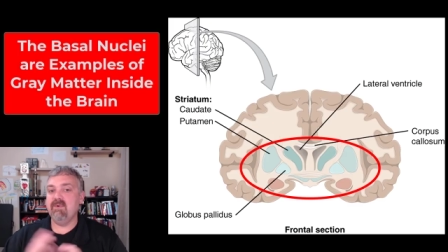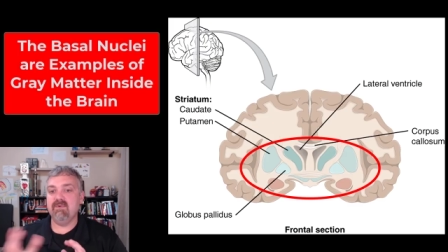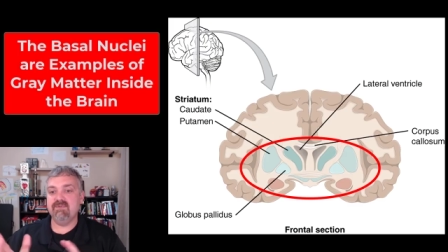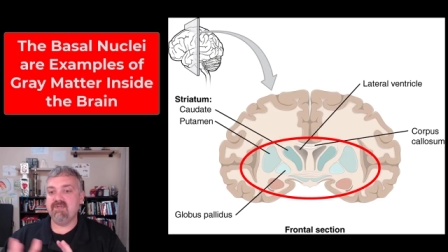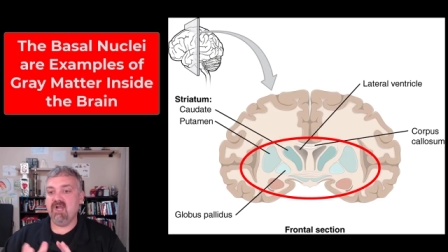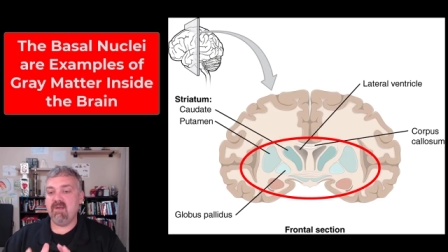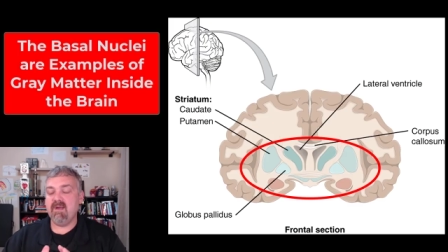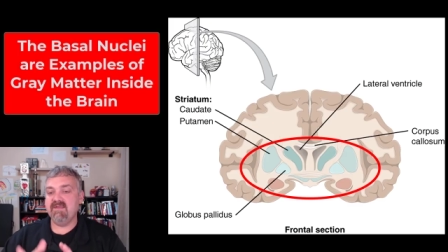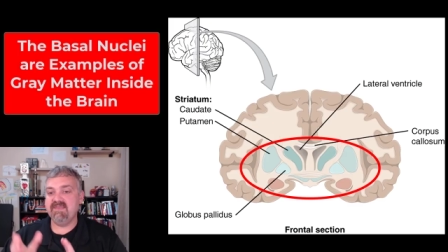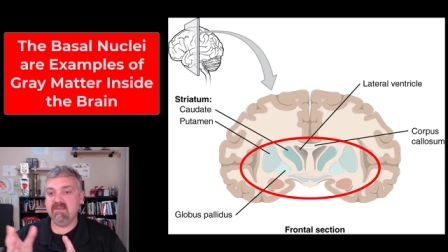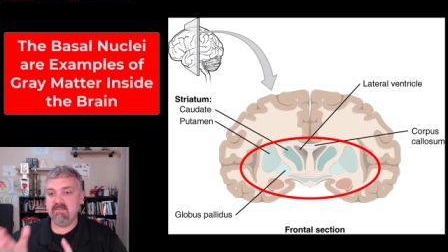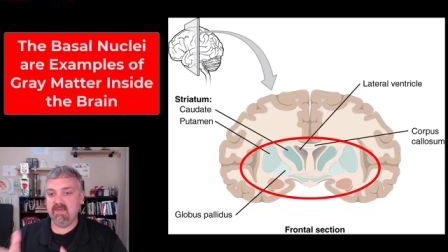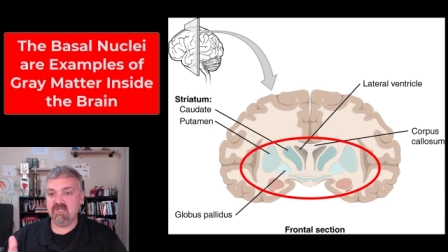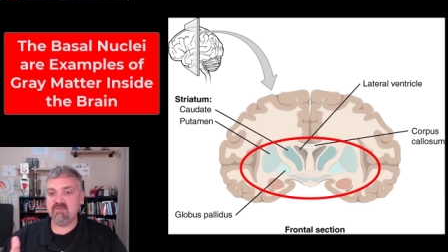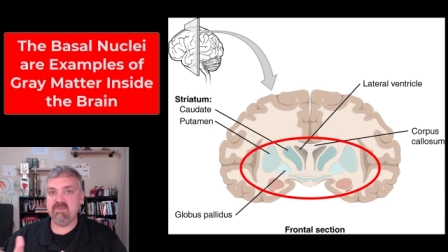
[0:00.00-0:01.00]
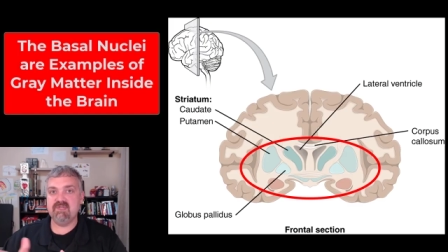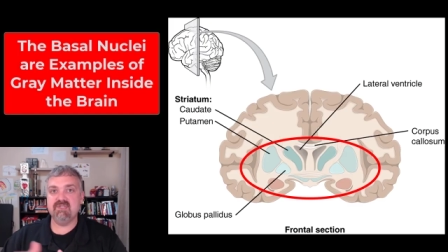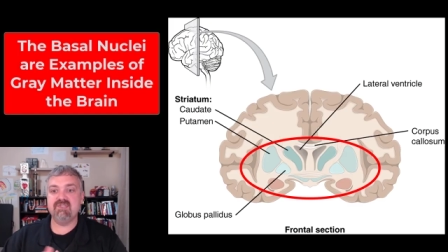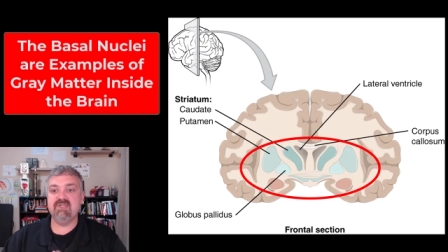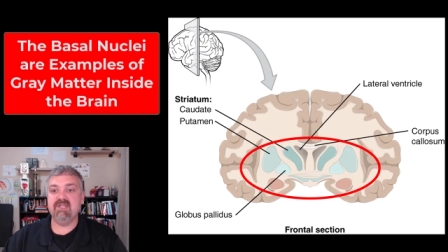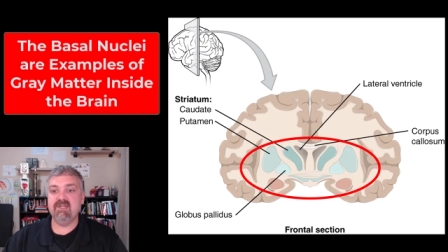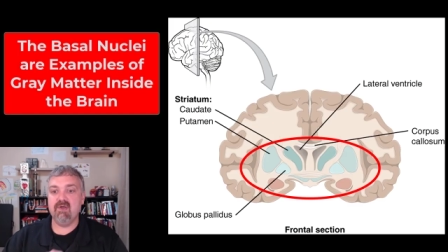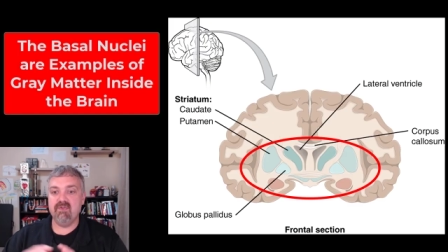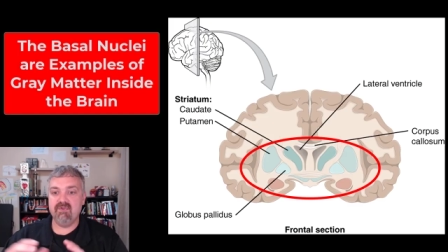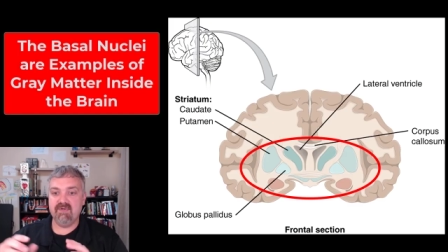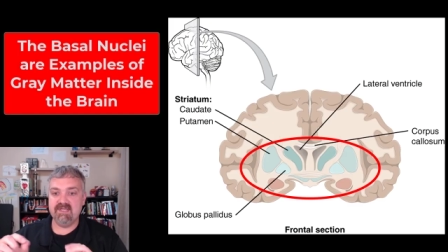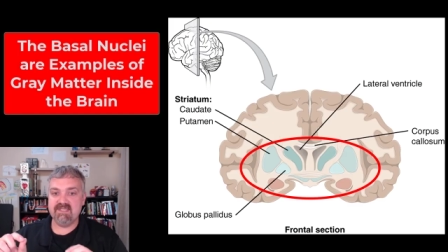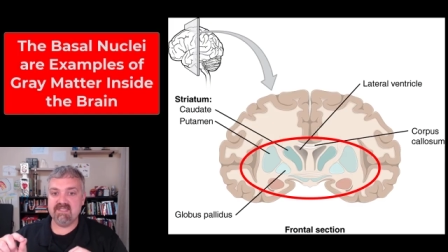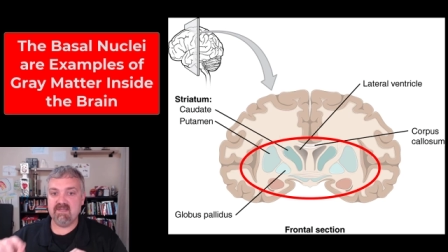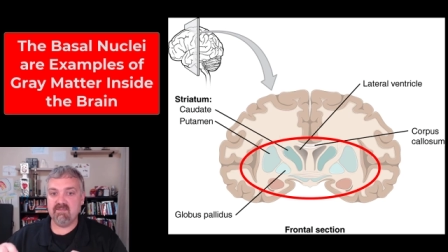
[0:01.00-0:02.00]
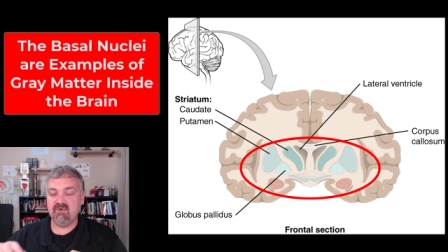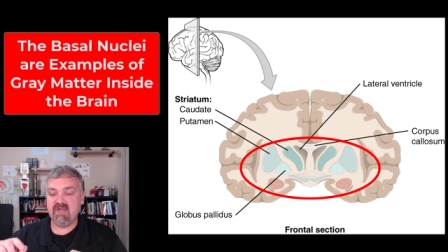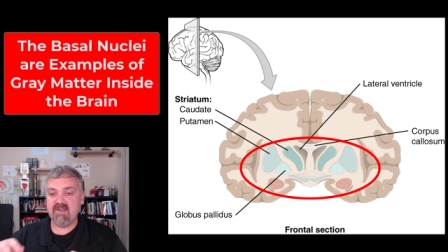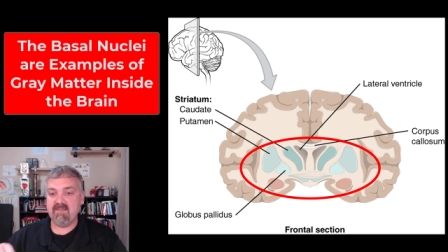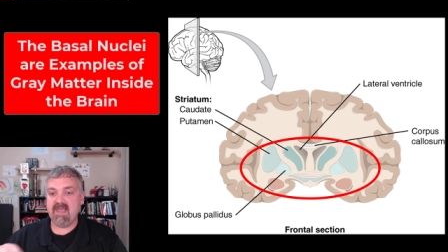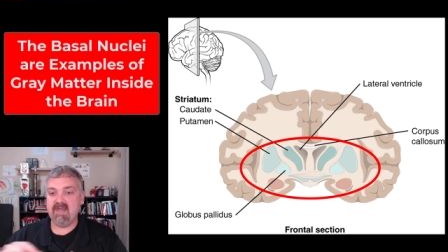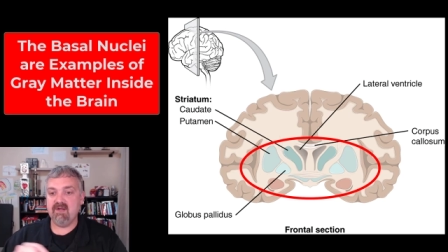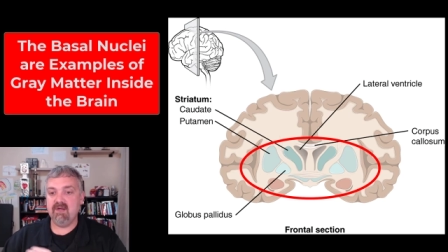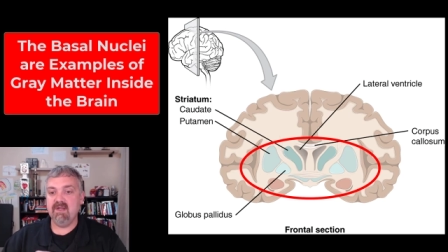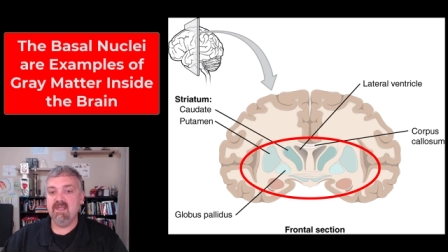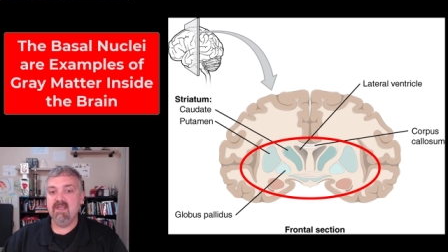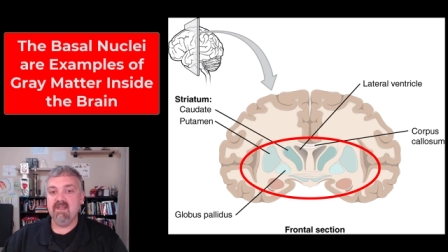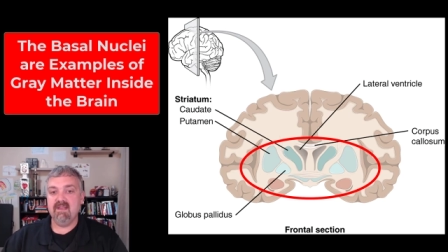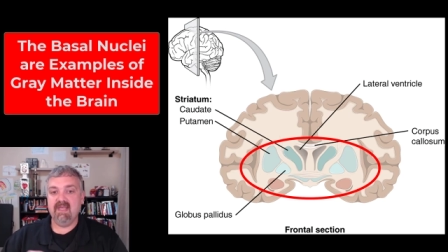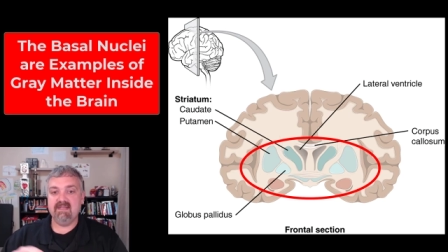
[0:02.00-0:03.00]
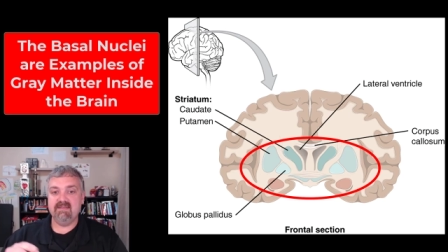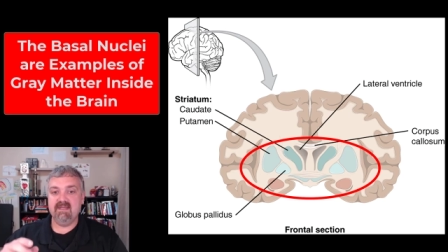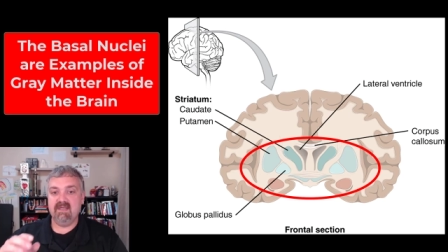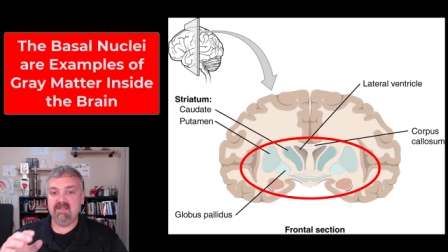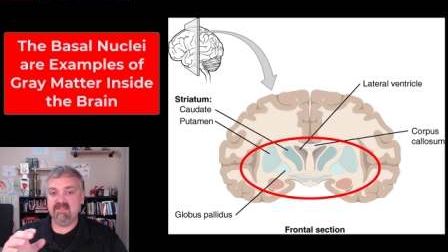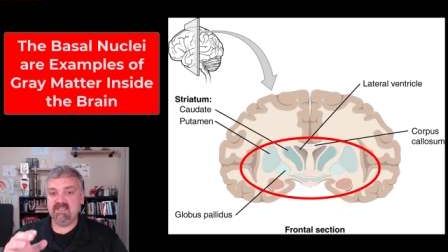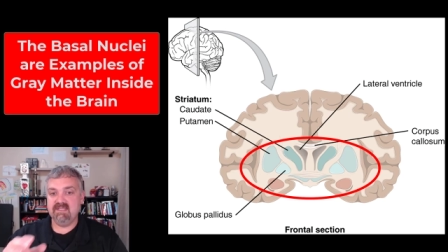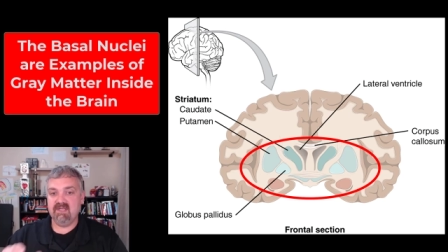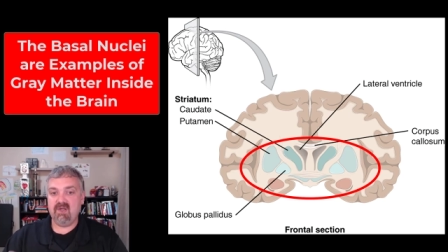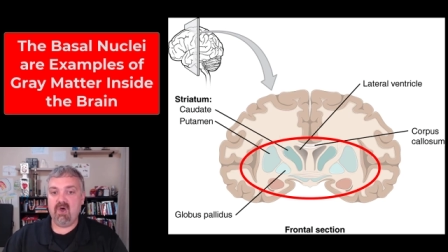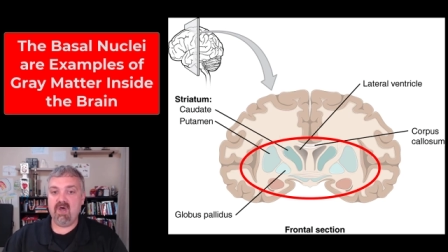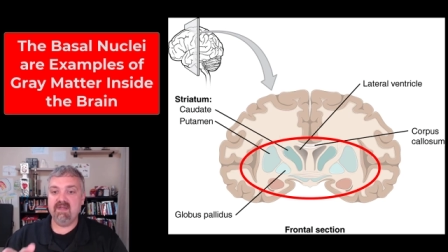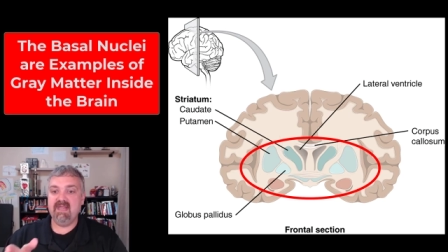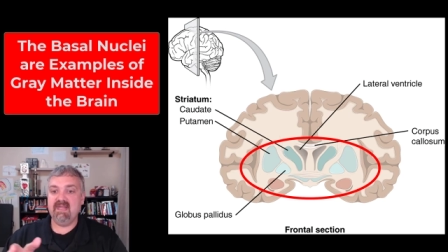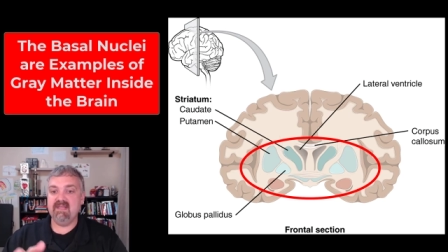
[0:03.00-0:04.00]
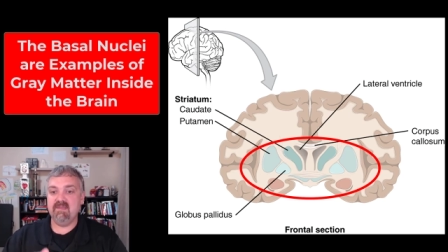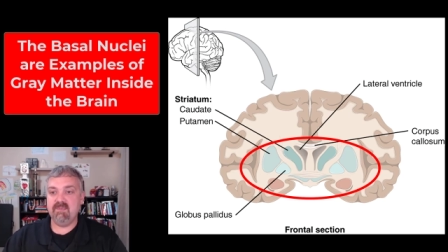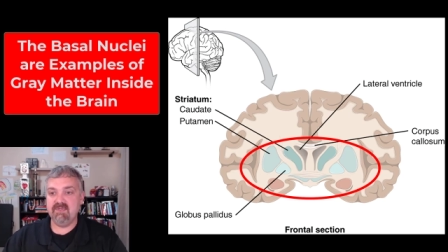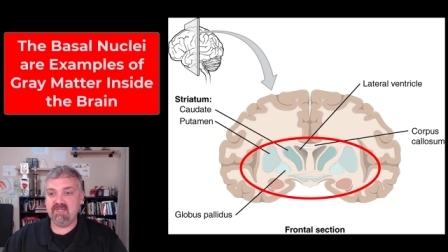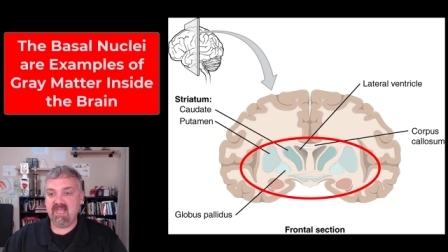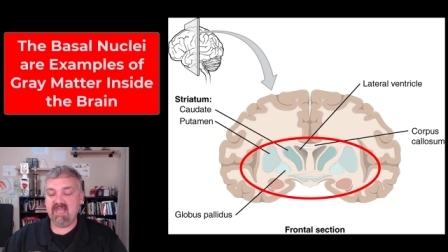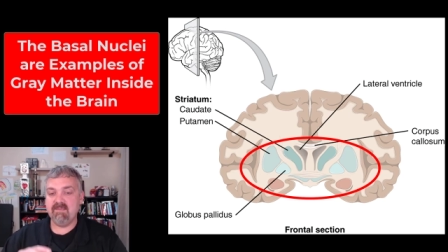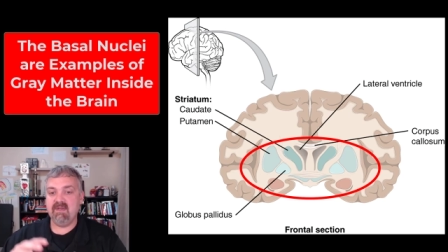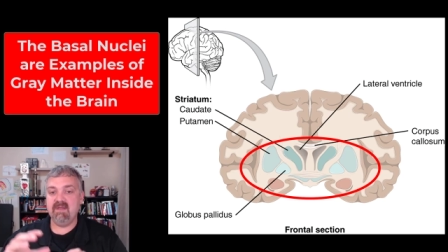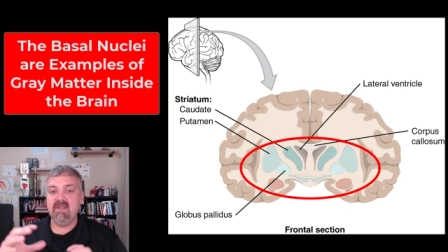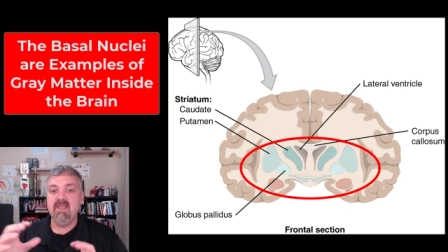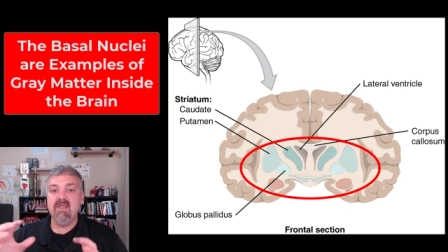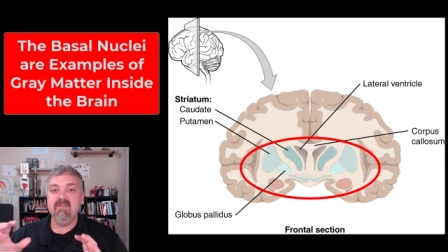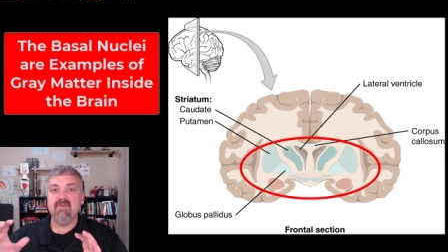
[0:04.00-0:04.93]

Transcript: We won't talk about them much, but just so you know, there is some gray matter, like the, you see the caudate and the putamen.